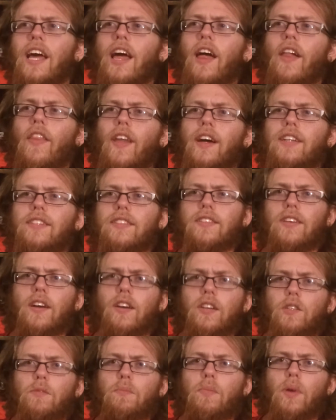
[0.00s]
That
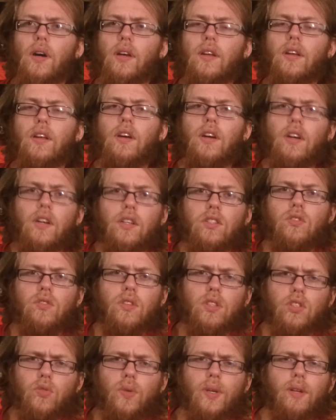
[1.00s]
sucked, but the
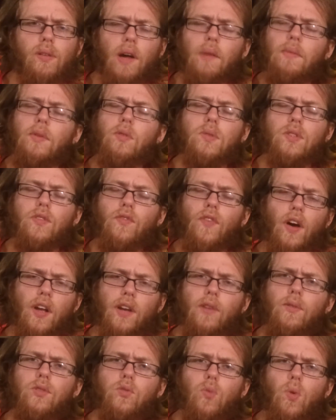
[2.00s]
tree climbing was fun. It
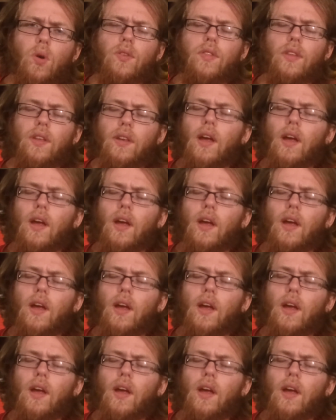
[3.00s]
was worth it.